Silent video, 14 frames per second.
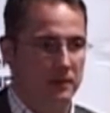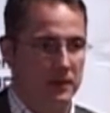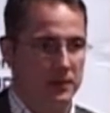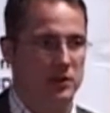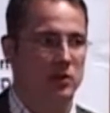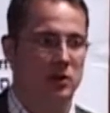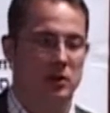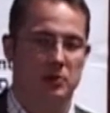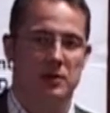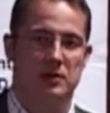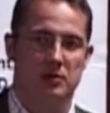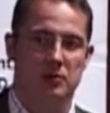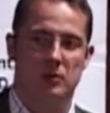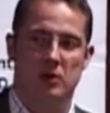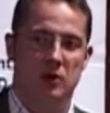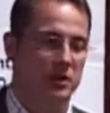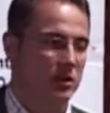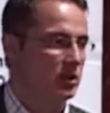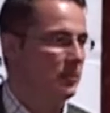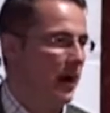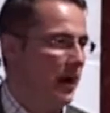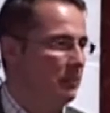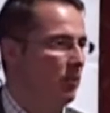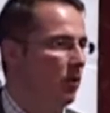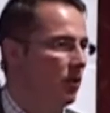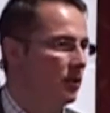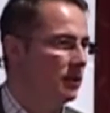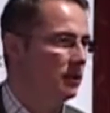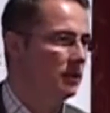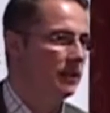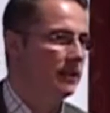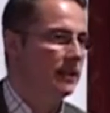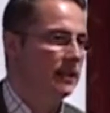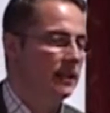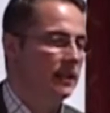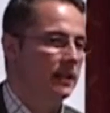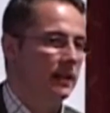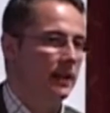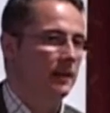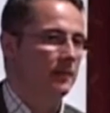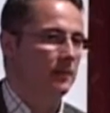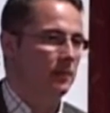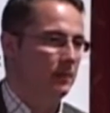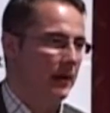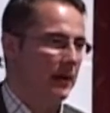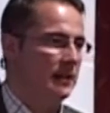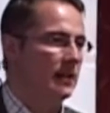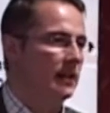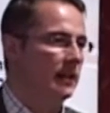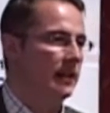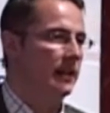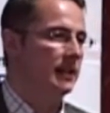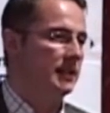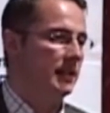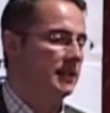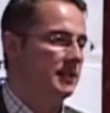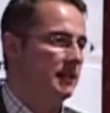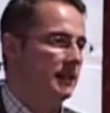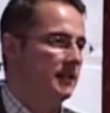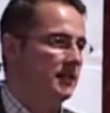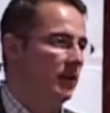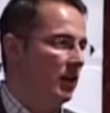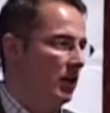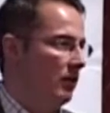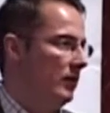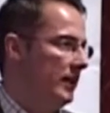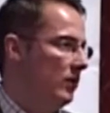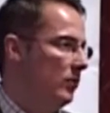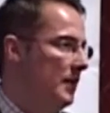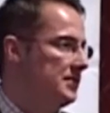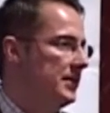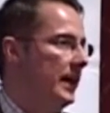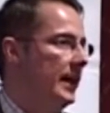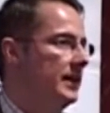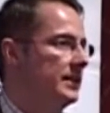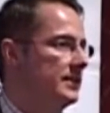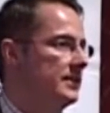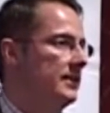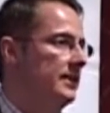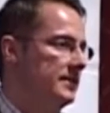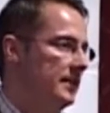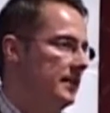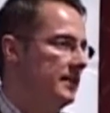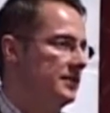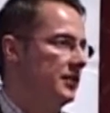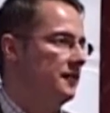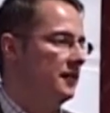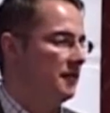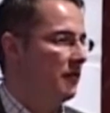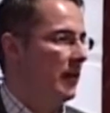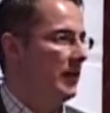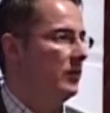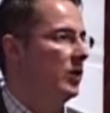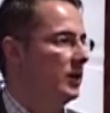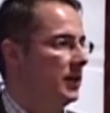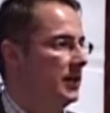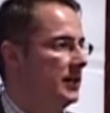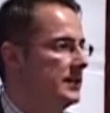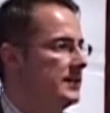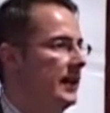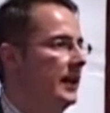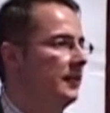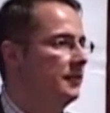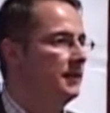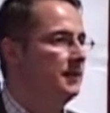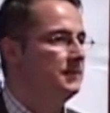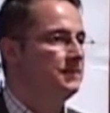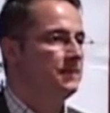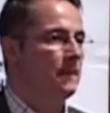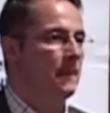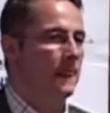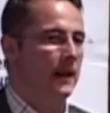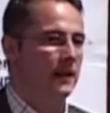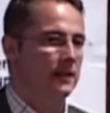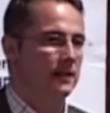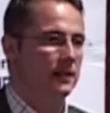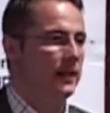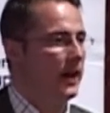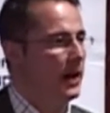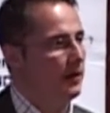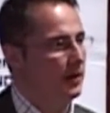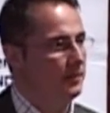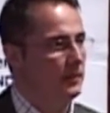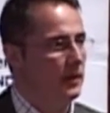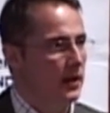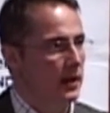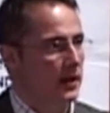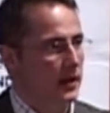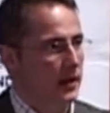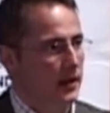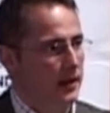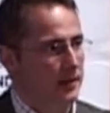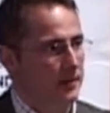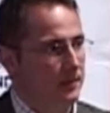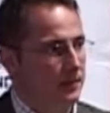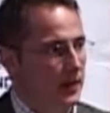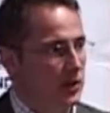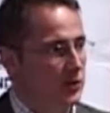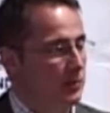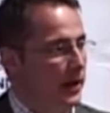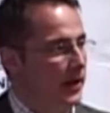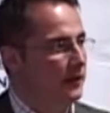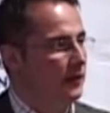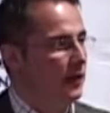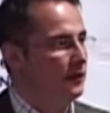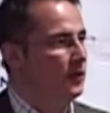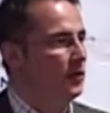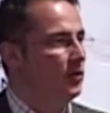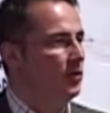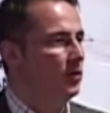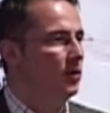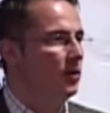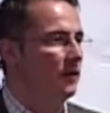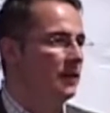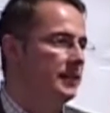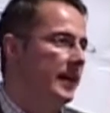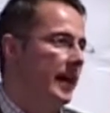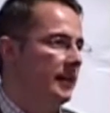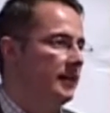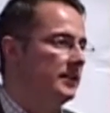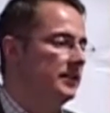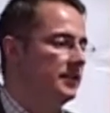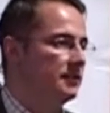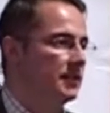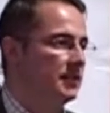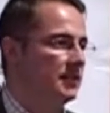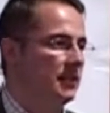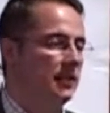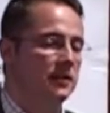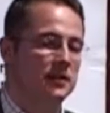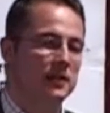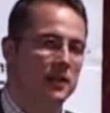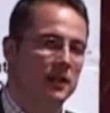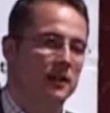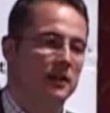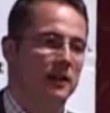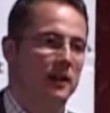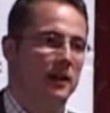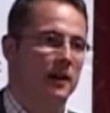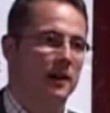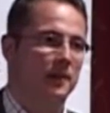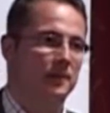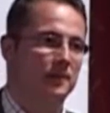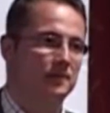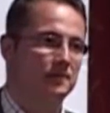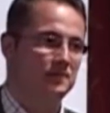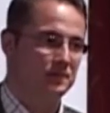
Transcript: what's so-called we call it a smart portal. Basically, it's not only a website; it's a sort of a framework in itself. And today I want to explain a few of the technical intricacies that